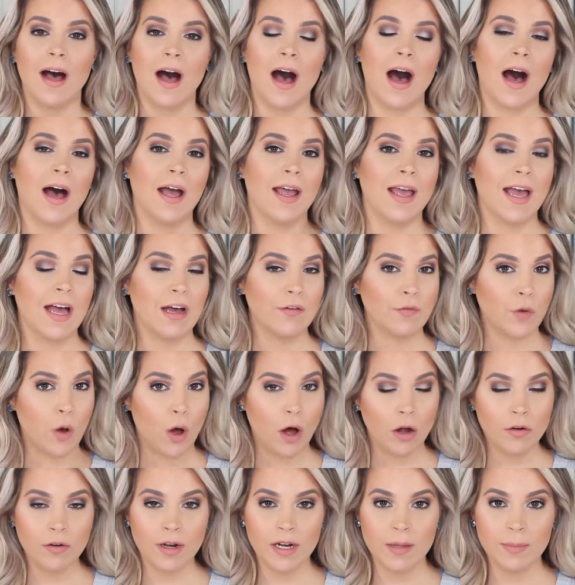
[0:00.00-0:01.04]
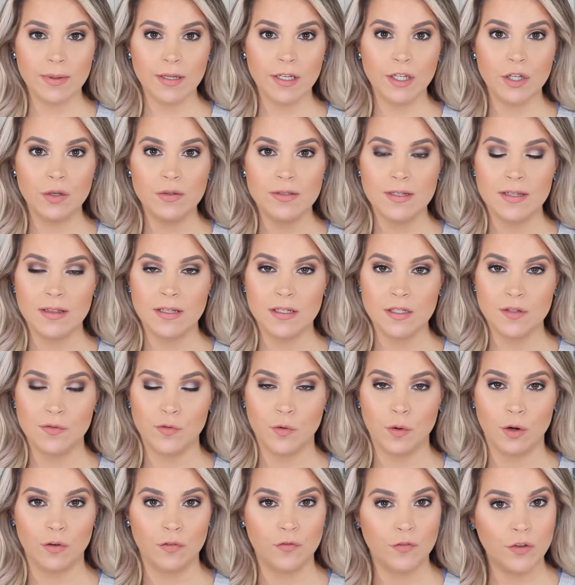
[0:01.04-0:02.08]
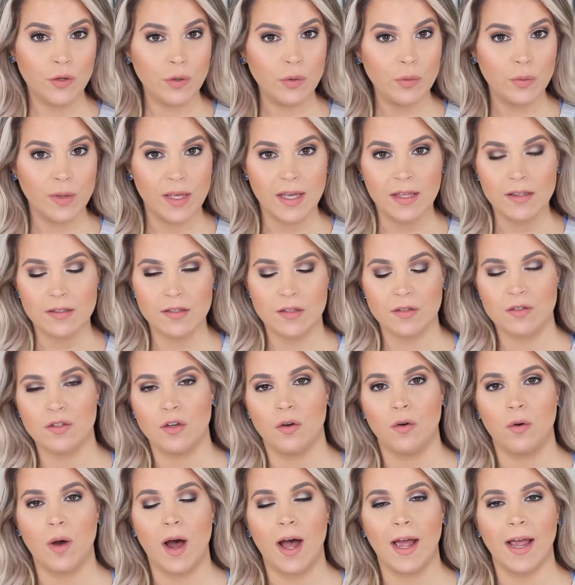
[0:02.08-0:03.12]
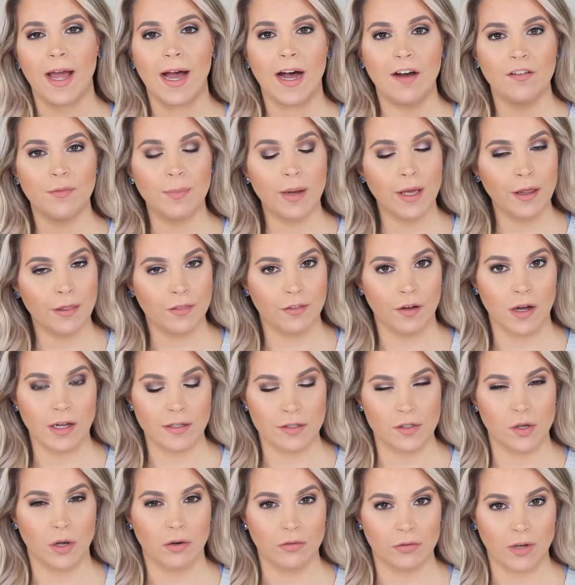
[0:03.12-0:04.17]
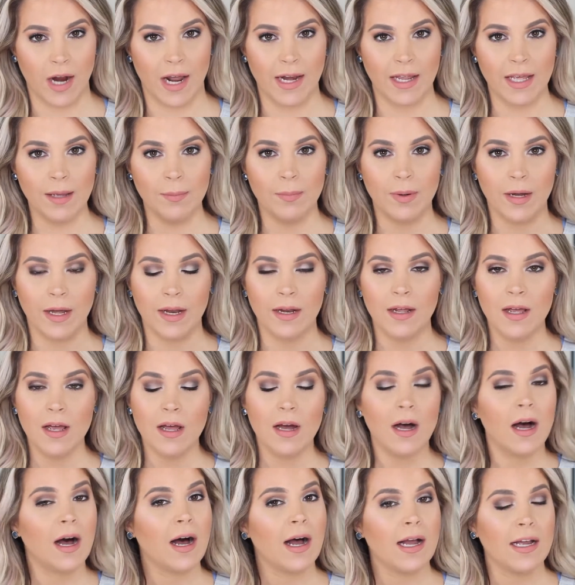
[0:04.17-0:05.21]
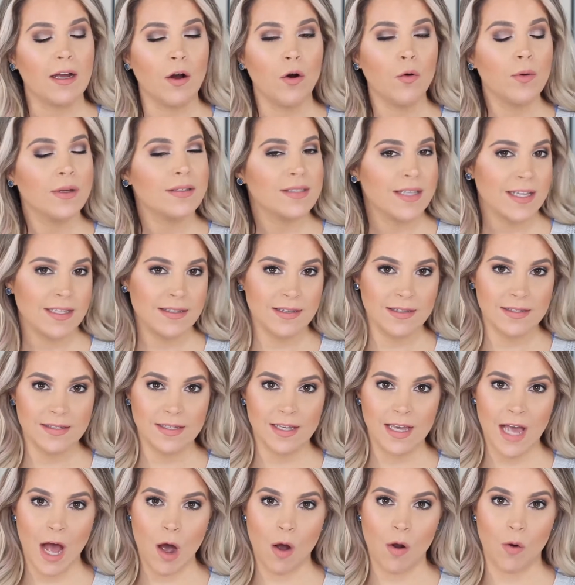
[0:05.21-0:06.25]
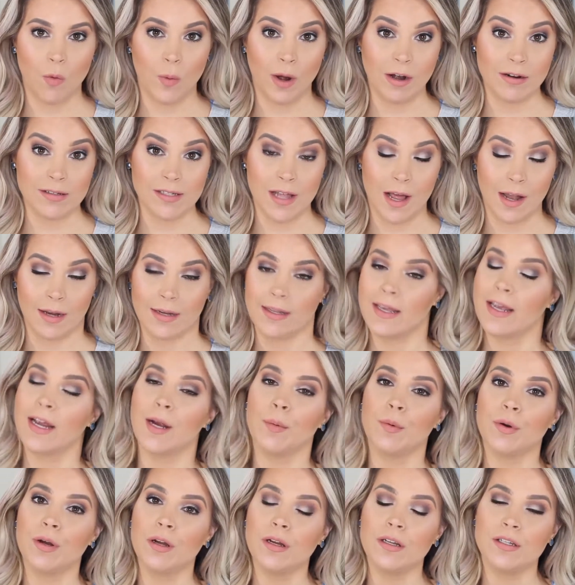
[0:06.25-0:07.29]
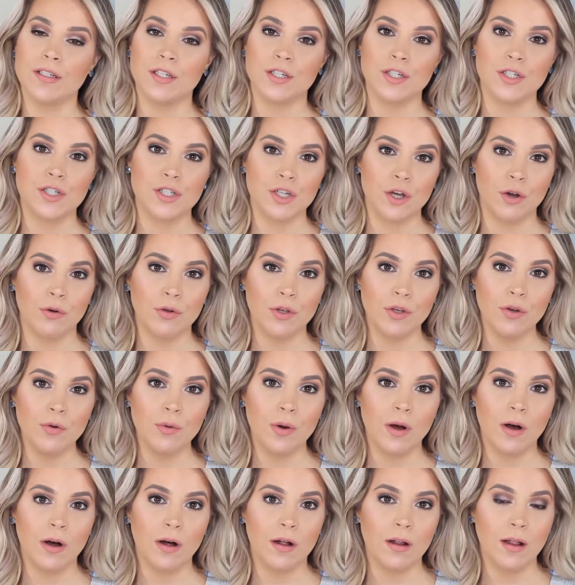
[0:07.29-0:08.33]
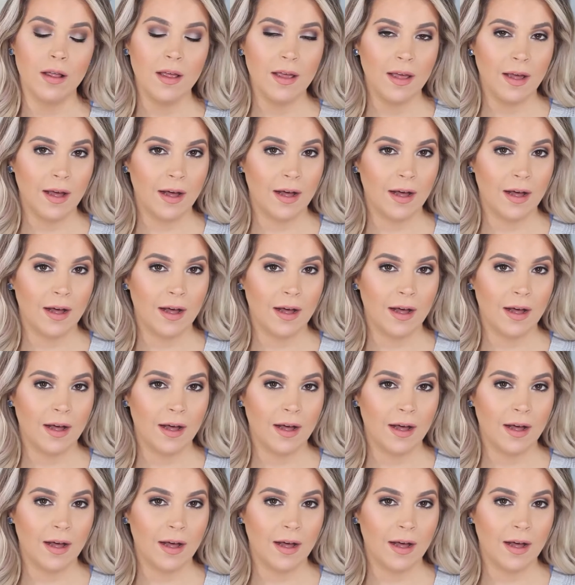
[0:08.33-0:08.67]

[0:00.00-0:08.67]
I have already been using this for a few weeks, so I have my thoughts already, but I always like to see how it wears on camera to show you all